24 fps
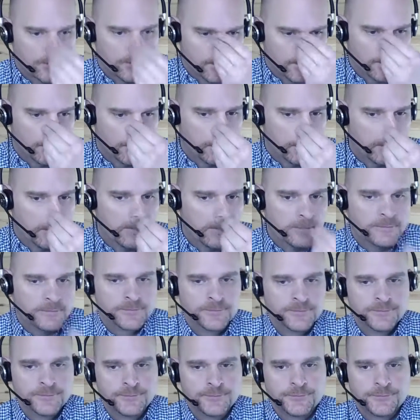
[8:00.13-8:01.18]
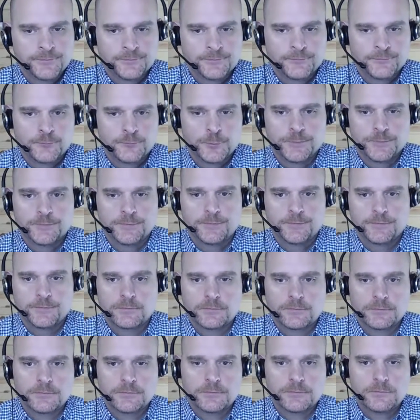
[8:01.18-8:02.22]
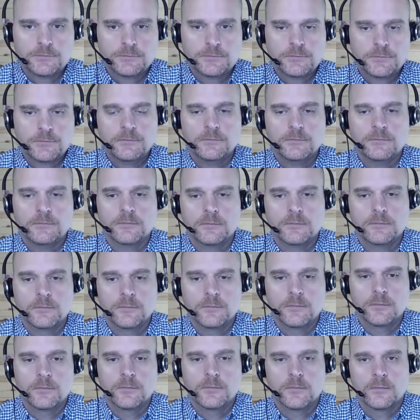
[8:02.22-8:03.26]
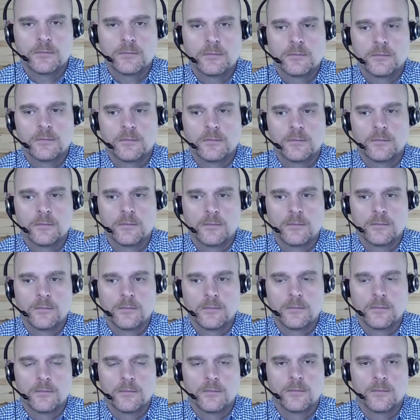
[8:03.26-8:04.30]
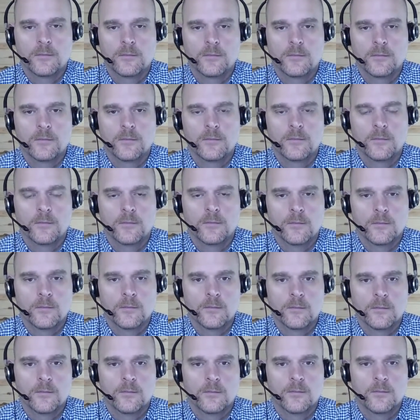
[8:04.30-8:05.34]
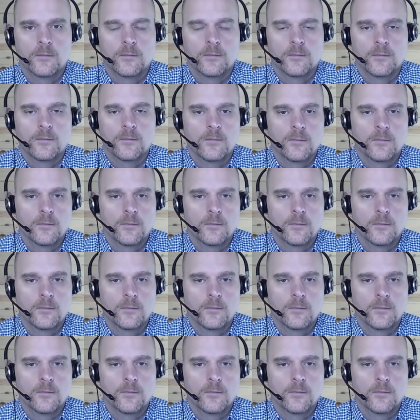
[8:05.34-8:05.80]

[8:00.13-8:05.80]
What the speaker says: [no speech]